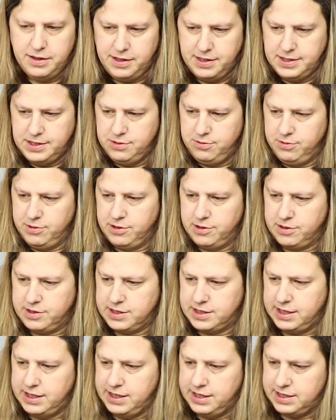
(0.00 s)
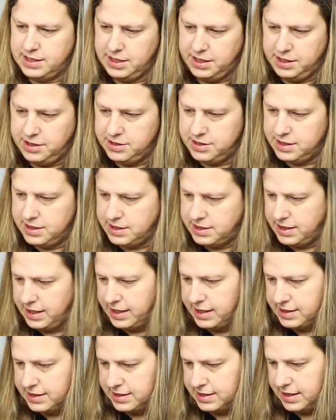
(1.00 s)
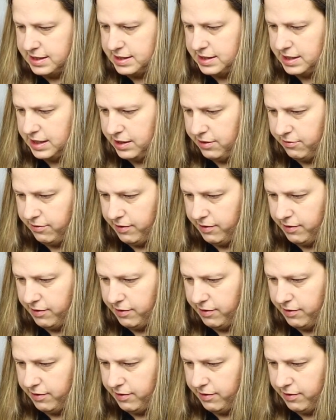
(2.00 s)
this works is it uses the existing